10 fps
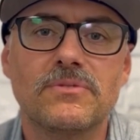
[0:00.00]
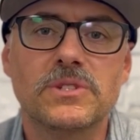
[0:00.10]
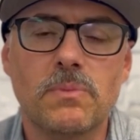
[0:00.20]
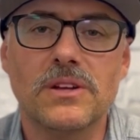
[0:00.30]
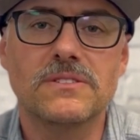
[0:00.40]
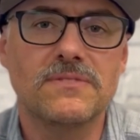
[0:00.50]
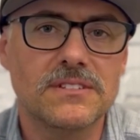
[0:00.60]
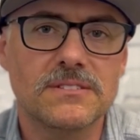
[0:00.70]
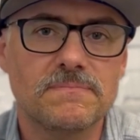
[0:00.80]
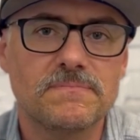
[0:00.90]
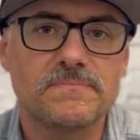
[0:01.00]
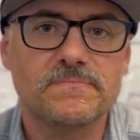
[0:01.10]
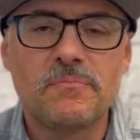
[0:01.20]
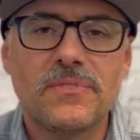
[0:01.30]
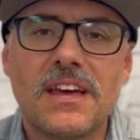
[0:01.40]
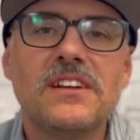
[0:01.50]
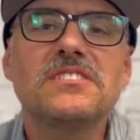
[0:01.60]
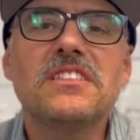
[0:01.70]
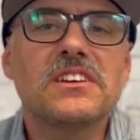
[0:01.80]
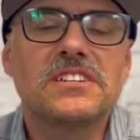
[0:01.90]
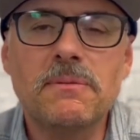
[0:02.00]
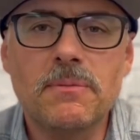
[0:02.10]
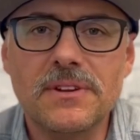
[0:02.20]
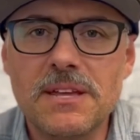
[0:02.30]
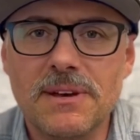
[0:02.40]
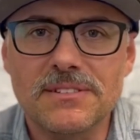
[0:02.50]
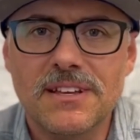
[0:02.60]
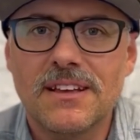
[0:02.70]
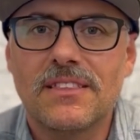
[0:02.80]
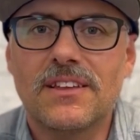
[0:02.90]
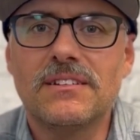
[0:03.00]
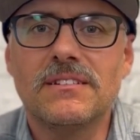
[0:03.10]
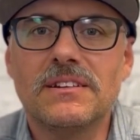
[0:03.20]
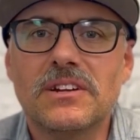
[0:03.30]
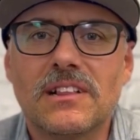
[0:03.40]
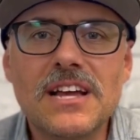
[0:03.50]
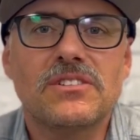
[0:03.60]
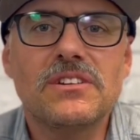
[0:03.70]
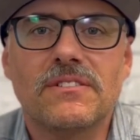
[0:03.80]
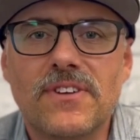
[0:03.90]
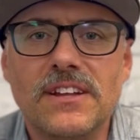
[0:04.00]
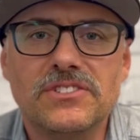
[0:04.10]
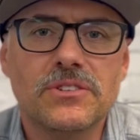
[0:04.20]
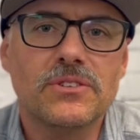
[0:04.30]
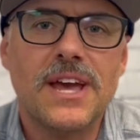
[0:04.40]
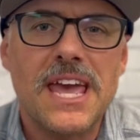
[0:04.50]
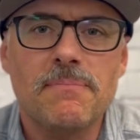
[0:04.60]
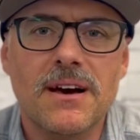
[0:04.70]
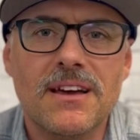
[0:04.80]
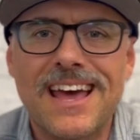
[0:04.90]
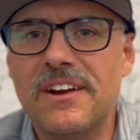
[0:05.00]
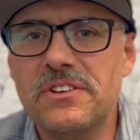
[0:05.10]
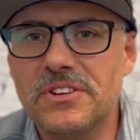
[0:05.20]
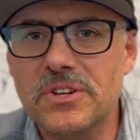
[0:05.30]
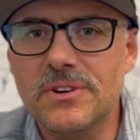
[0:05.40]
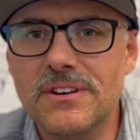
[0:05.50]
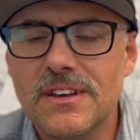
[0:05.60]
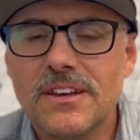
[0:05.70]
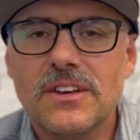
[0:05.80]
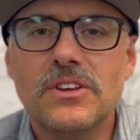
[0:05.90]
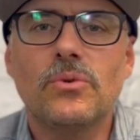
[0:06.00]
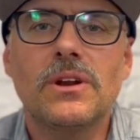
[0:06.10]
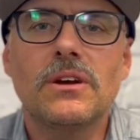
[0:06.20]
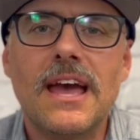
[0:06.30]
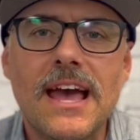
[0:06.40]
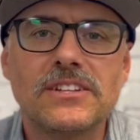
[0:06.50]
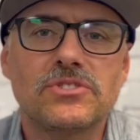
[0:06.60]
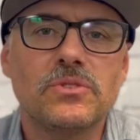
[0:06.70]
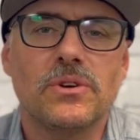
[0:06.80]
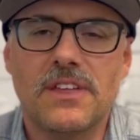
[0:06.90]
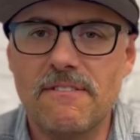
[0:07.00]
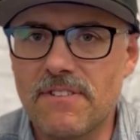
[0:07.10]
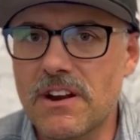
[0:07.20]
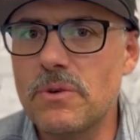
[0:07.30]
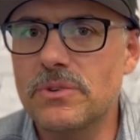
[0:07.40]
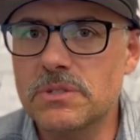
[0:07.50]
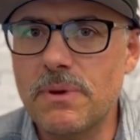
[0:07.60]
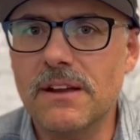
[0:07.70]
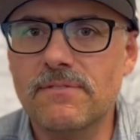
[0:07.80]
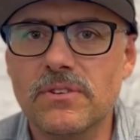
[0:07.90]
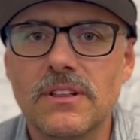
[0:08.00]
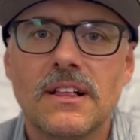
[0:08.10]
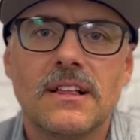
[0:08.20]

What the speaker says: responsiveness. And here's another good tip about emails. Your clients aren't your friends. You don't go, hey bud, how are you doing? You want to answer it with a very respectful,